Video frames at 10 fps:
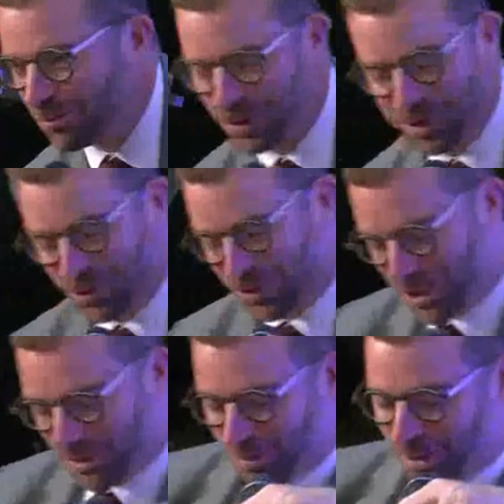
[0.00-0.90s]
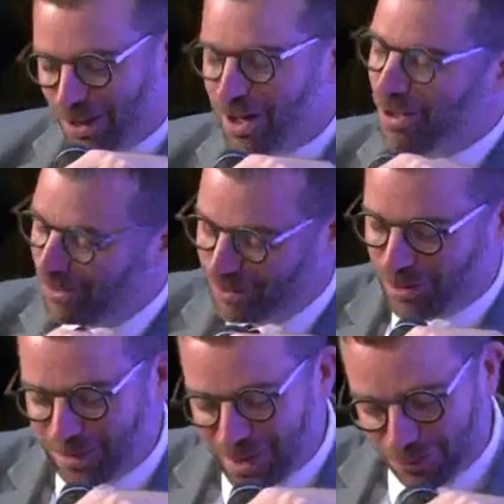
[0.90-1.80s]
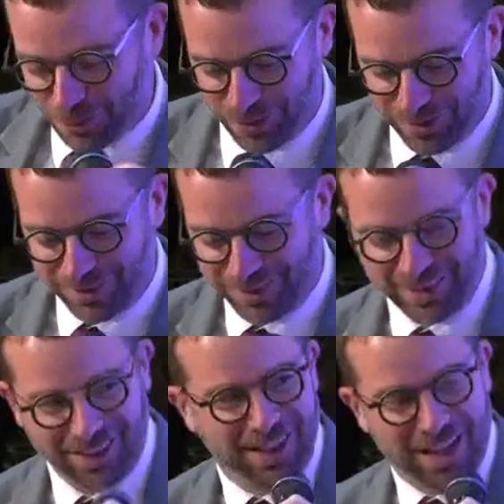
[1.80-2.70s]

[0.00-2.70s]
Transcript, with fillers: relationship a little bit after this, uh,